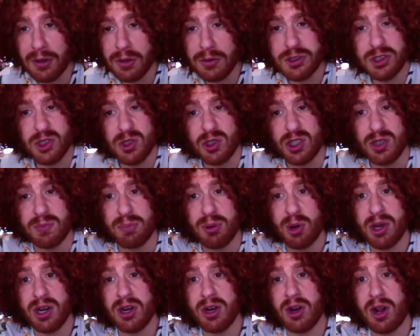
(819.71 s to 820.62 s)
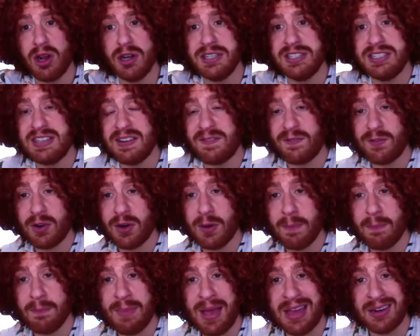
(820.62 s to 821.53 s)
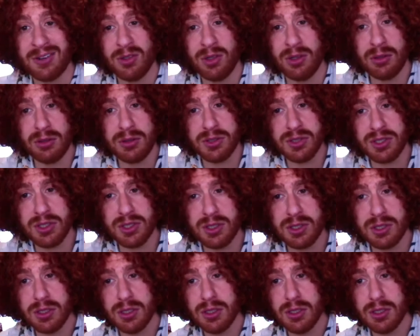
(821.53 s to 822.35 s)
So you could put it on different metals